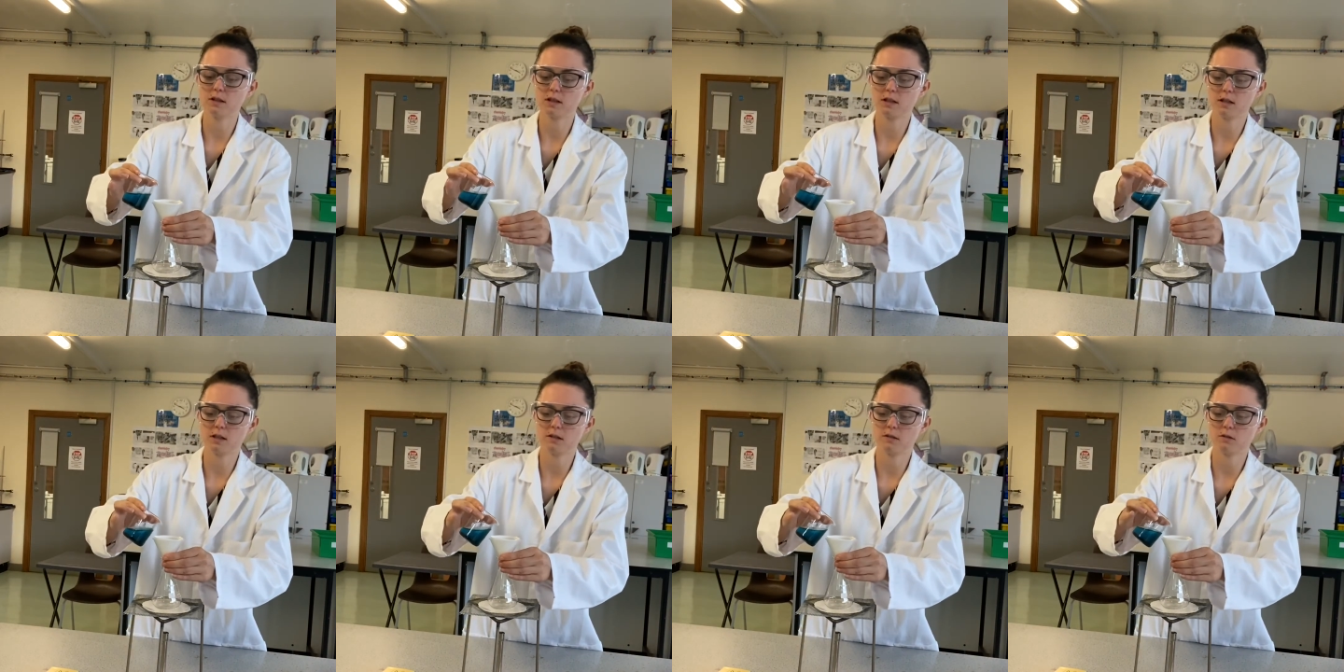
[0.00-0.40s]

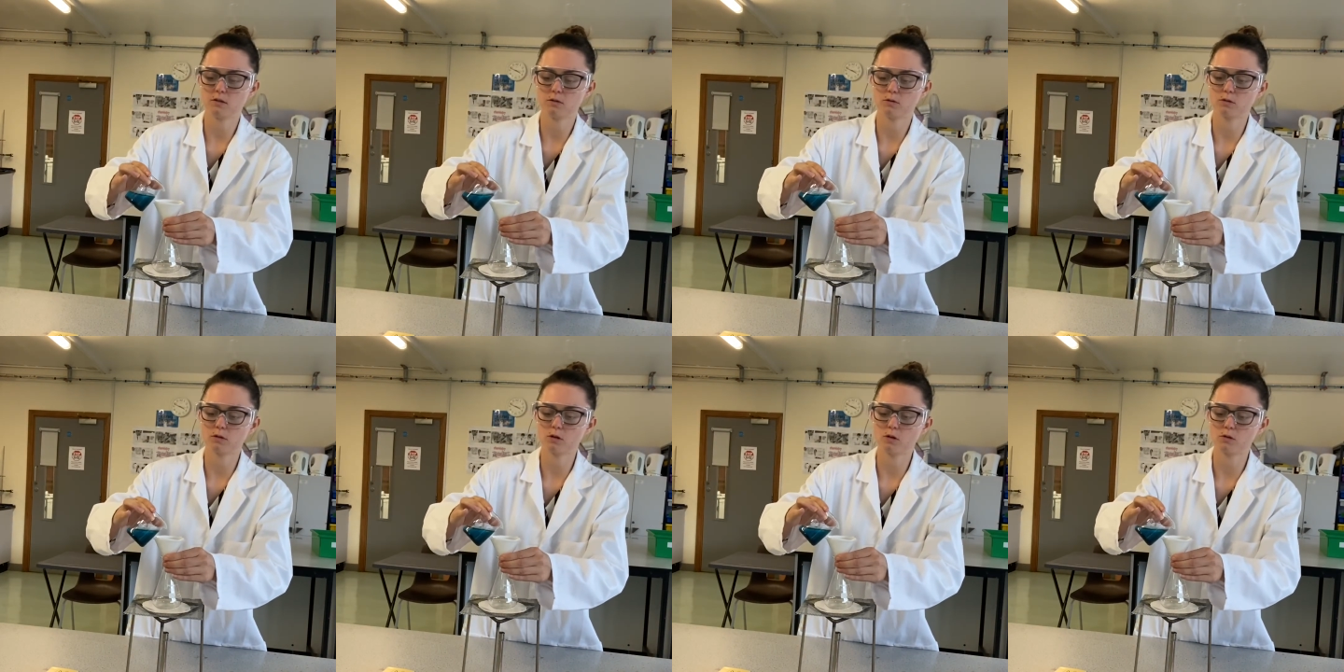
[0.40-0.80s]
into a
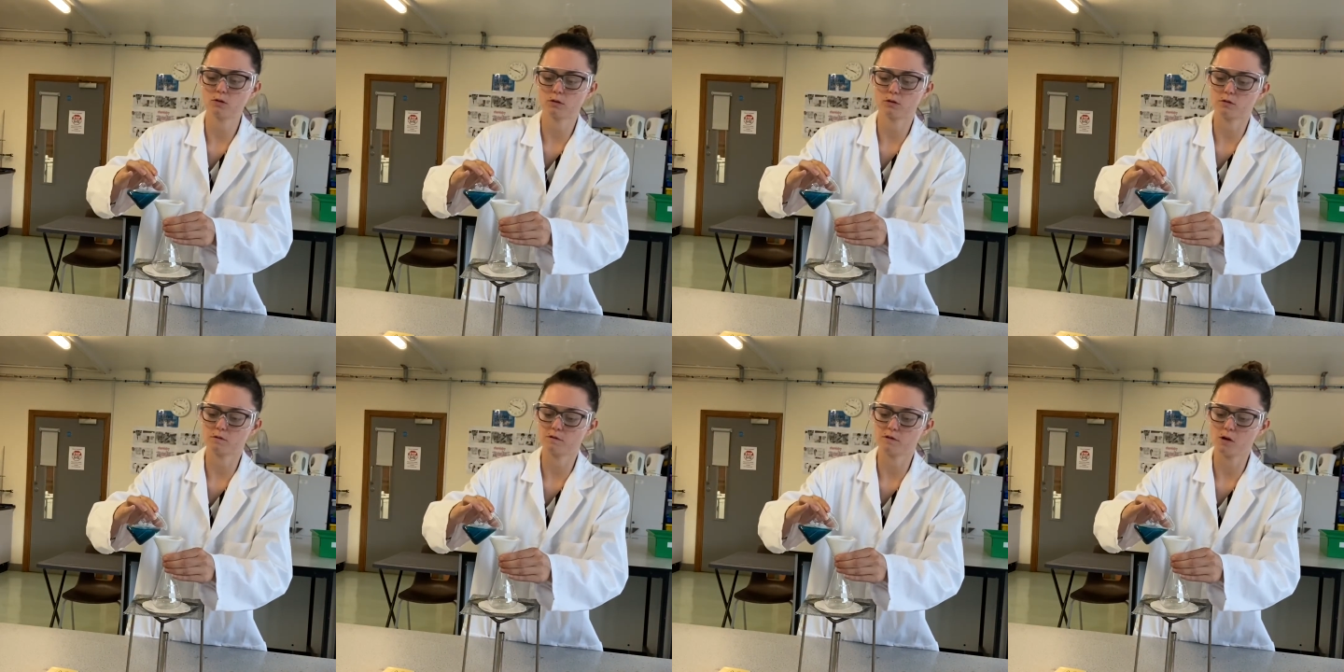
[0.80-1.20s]

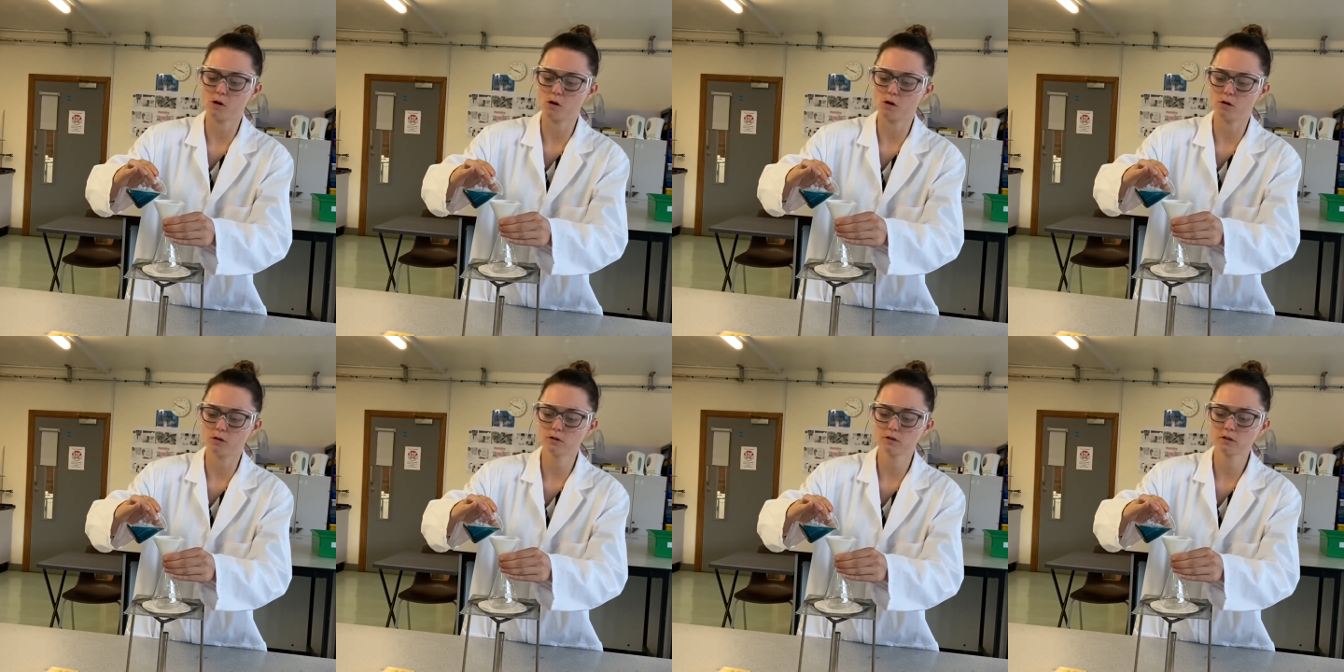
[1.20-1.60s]
conical
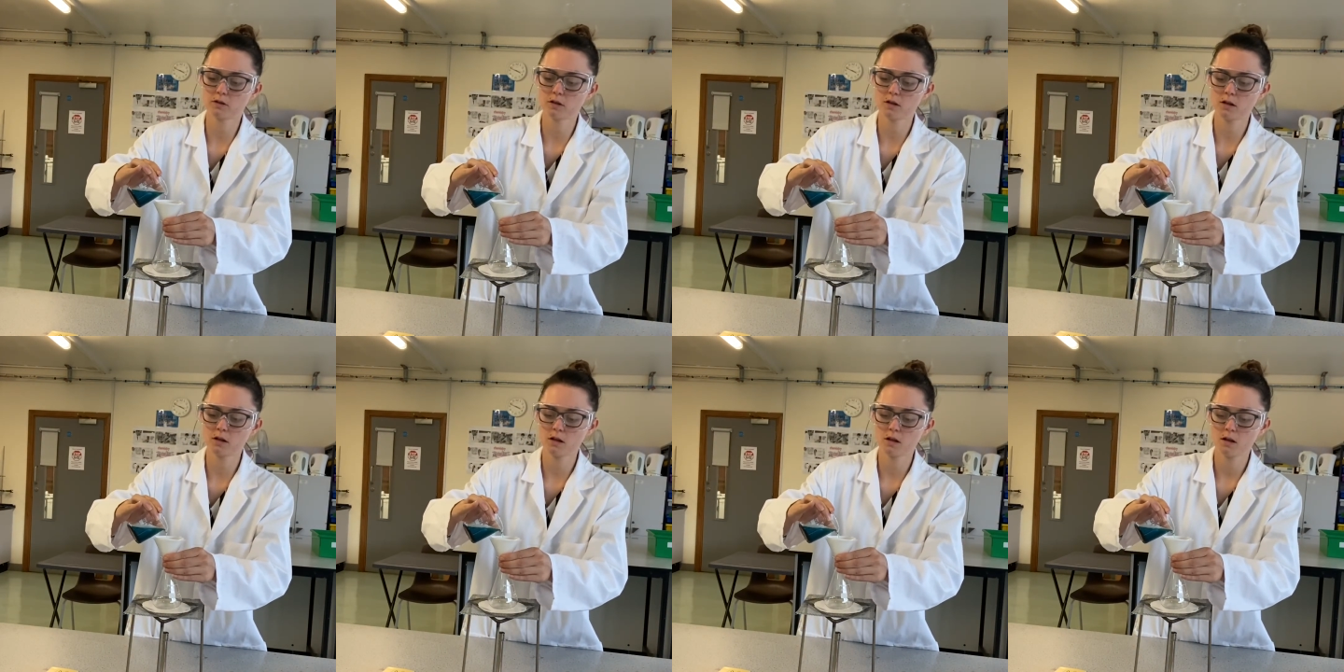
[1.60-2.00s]
flask,
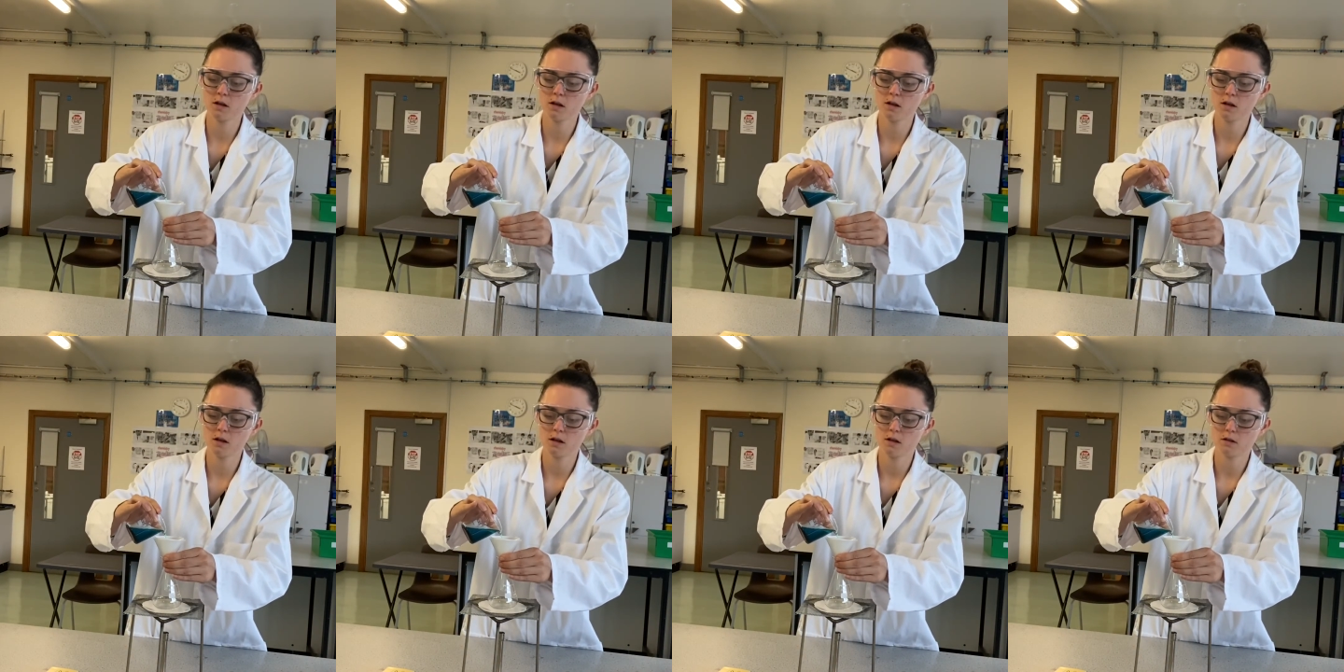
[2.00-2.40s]

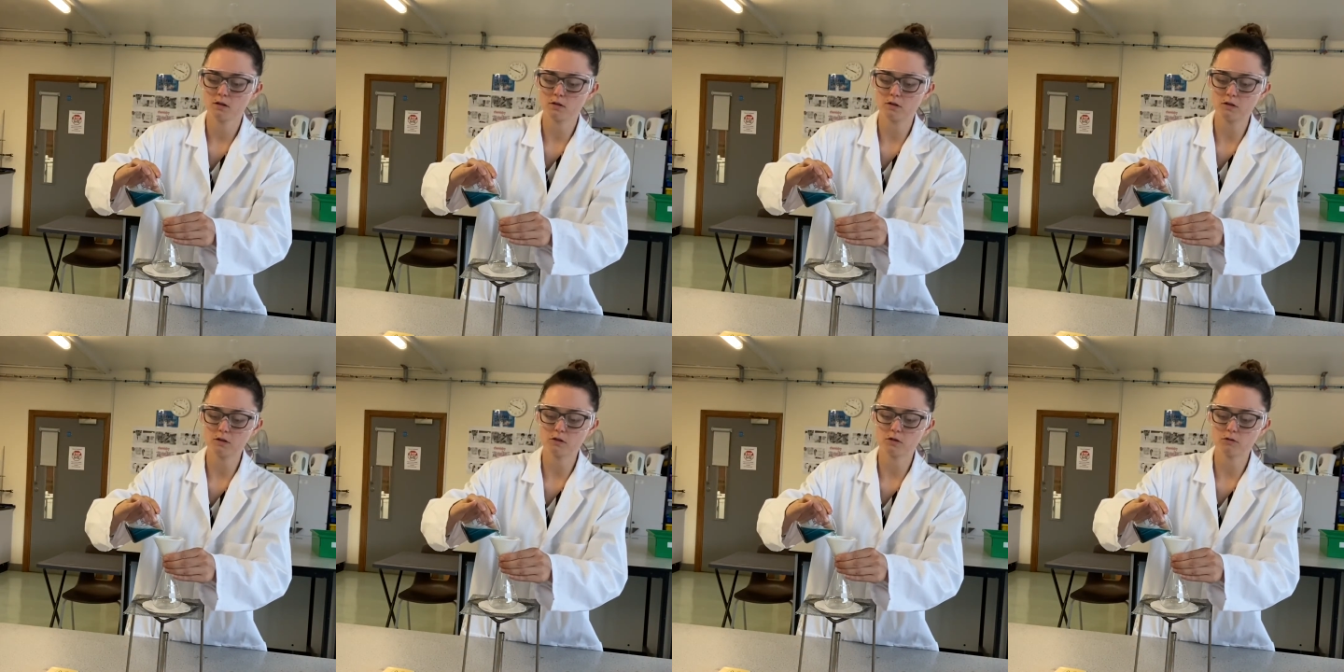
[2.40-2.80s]

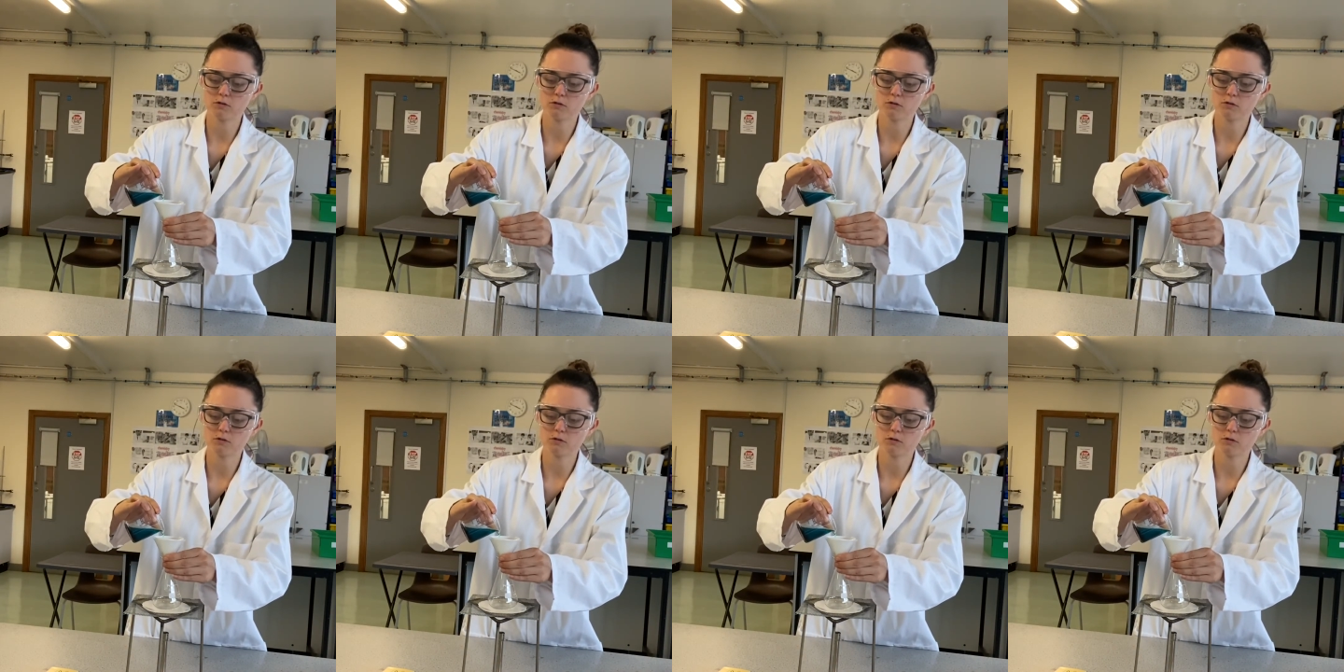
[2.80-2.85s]
just to